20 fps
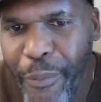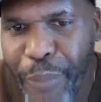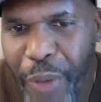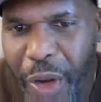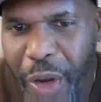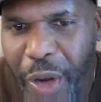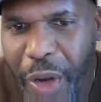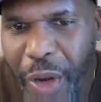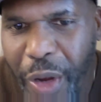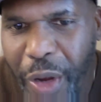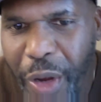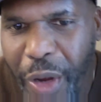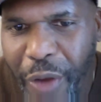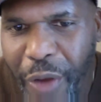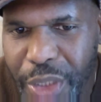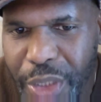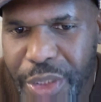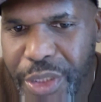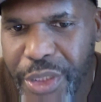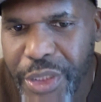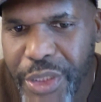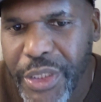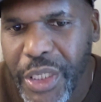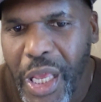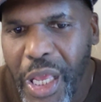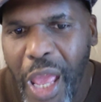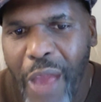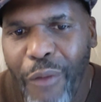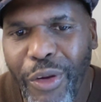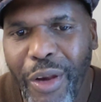prepared situations,
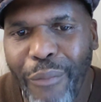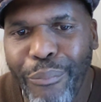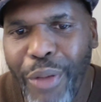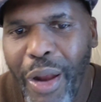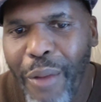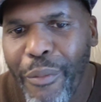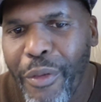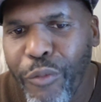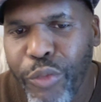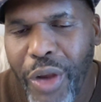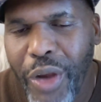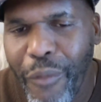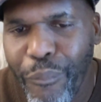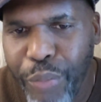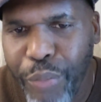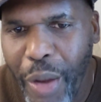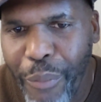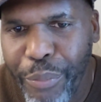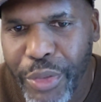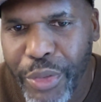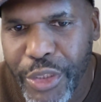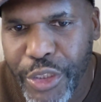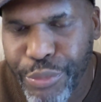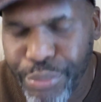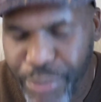if we're not properly